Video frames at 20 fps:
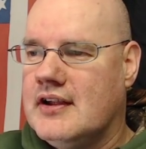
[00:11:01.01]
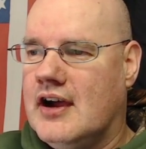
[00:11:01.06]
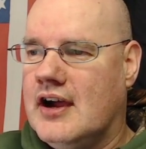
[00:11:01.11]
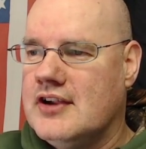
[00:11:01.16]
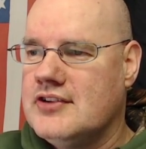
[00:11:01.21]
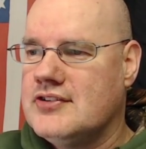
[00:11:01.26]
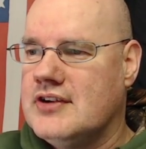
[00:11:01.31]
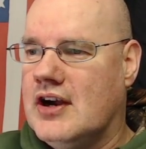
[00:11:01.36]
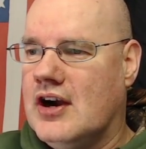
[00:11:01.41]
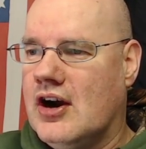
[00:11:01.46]

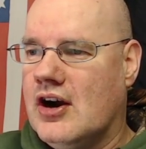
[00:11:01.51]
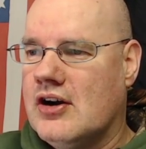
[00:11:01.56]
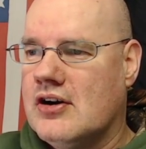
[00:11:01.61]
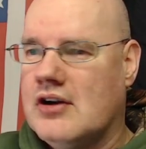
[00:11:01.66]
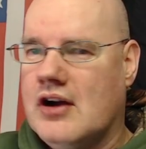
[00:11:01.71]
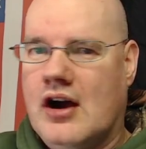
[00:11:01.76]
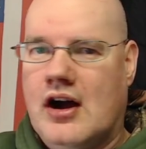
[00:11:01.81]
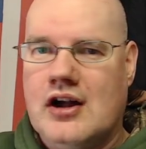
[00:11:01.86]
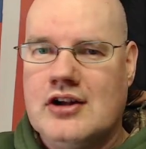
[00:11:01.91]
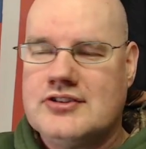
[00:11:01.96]

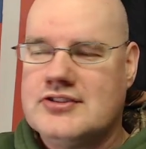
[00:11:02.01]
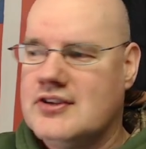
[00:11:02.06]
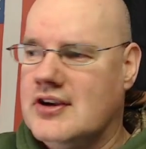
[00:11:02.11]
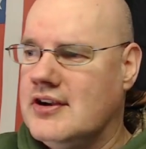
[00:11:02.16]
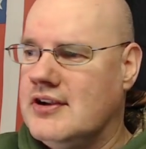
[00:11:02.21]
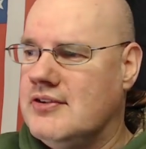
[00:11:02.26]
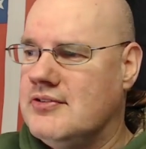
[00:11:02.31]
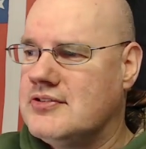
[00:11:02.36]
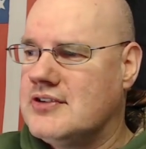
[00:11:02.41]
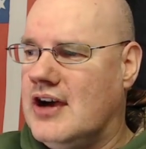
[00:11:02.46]
Eisenhower.
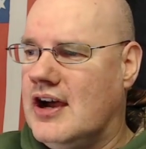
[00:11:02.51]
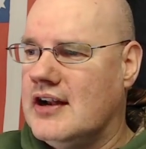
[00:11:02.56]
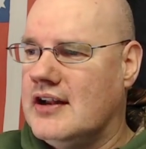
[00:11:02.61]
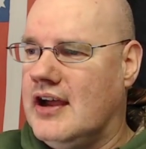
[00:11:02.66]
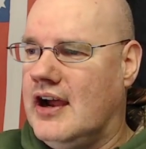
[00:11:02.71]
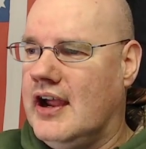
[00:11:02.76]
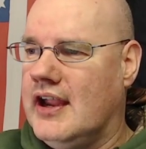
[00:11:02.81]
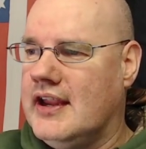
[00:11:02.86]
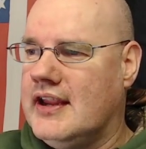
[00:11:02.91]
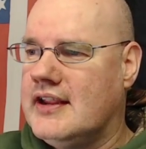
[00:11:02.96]
Also, he was called
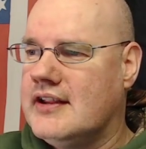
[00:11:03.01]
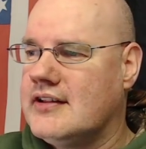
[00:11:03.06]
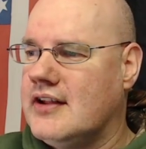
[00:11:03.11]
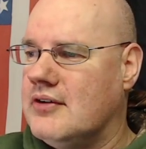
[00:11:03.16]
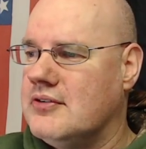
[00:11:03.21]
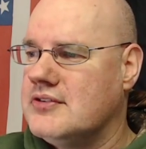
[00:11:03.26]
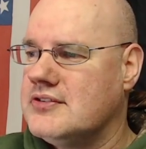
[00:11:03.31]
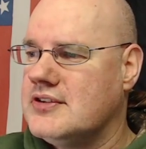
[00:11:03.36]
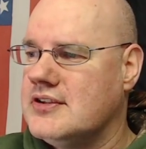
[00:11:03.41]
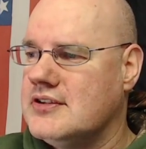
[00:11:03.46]
Ike.
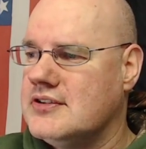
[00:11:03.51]
That was